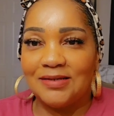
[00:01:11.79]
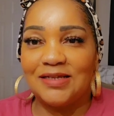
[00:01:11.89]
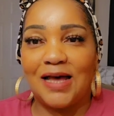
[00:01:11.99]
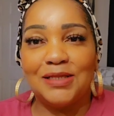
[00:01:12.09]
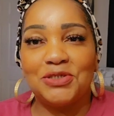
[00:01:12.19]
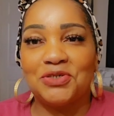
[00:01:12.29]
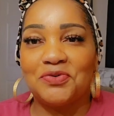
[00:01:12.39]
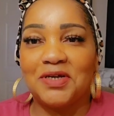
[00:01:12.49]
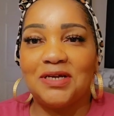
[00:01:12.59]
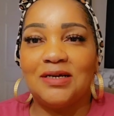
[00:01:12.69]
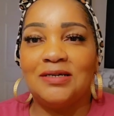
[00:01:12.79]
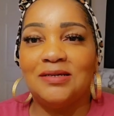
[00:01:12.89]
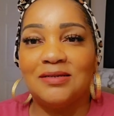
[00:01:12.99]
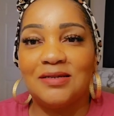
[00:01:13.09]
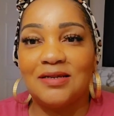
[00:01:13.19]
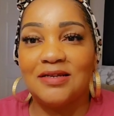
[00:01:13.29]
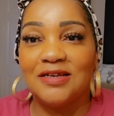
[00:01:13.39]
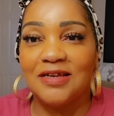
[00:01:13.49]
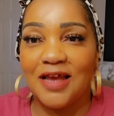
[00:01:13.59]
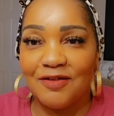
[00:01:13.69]
Dollar Tree could
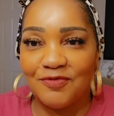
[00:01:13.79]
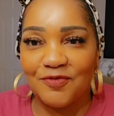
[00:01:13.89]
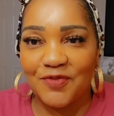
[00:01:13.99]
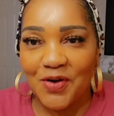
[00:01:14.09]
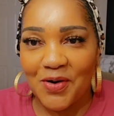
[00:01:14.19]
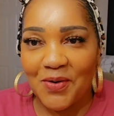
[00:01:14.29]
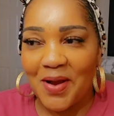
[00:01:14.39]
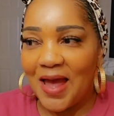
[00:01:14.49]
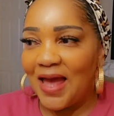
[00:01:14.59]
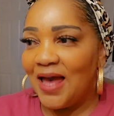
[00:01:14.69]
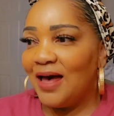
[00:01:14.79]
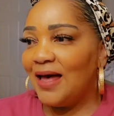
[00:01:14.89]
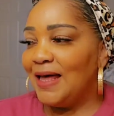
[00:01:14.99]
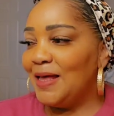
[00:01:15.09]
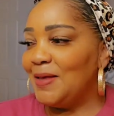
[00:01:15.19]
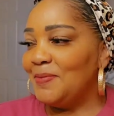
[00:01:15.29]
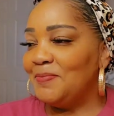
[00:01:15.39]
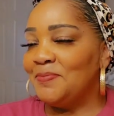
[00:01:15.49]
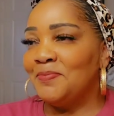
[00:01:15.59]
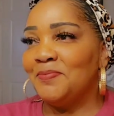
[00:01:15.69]
never.
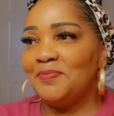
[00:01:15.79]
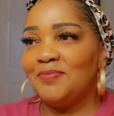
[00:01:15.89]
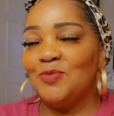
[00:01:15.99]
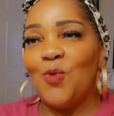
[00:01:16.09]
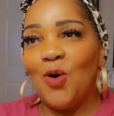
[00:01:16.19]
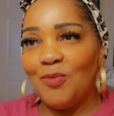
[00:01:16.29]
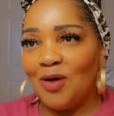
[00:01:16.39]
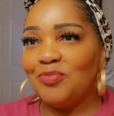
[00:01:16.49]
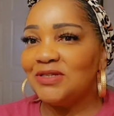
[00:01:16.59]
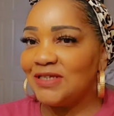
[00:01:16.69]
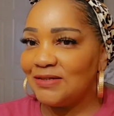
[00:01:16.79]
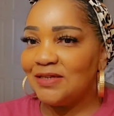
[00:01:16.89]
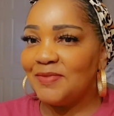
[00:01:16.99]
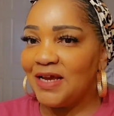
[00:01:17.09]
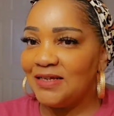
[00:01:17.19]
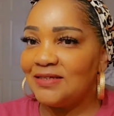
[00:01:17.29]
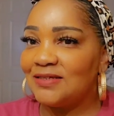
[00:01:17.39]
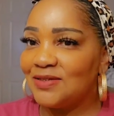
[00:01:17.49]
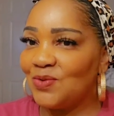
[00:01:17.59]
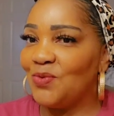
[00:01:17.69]
Um, Walmart puts out some
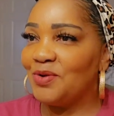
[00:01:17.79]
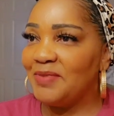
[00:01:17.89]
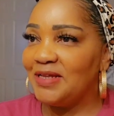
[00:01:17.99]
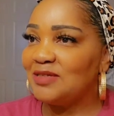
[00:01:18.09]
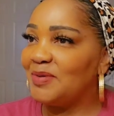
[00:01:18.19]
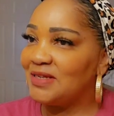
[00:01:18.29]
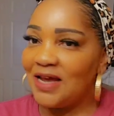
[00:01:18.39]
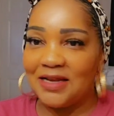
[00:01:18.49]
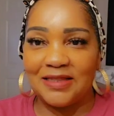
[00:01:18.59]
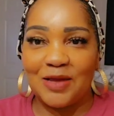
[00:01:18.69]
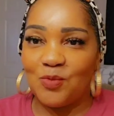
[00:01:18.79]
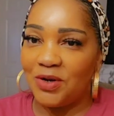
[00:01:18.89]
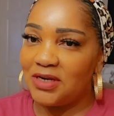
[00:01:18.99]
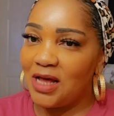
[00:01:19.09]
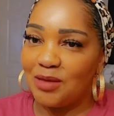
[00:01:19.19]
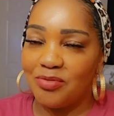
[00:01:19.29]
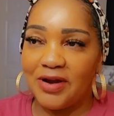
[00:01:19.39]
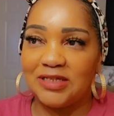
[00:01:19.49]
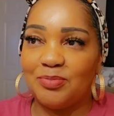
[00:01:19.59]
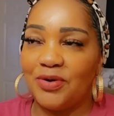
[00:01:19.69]
nice ornaments, but not at that $1
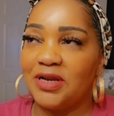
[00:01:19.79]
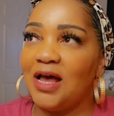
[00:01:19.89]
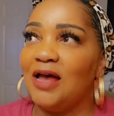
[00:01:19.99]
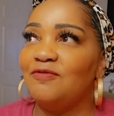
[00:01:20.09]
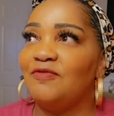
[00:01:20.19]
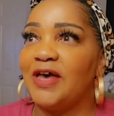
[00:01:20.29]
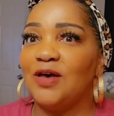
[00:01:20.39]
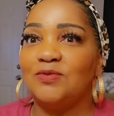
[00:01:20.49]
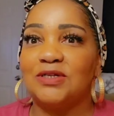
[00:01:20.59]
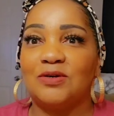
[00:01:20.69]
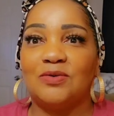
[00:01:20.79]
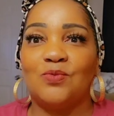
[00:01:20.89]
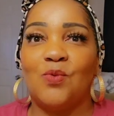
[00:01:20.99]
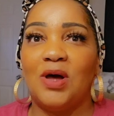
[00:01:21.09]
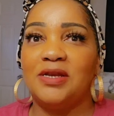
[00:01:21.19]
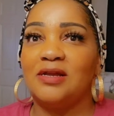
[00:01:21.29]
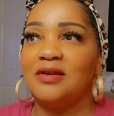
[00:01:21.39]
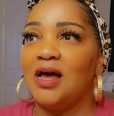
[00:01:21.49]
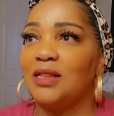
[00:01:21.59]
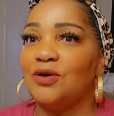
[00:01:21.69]
price point. I found $1
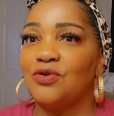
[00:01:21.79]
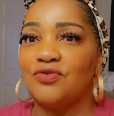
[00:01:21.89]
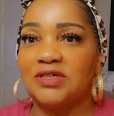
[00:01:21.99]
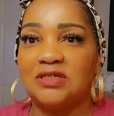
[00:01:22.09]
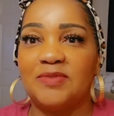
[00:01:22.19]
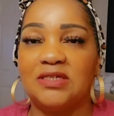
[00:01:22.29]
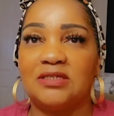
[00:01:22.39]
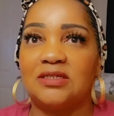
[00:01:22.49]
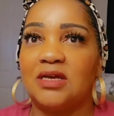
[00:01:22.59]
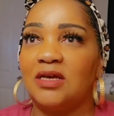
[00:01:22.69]
Christmas.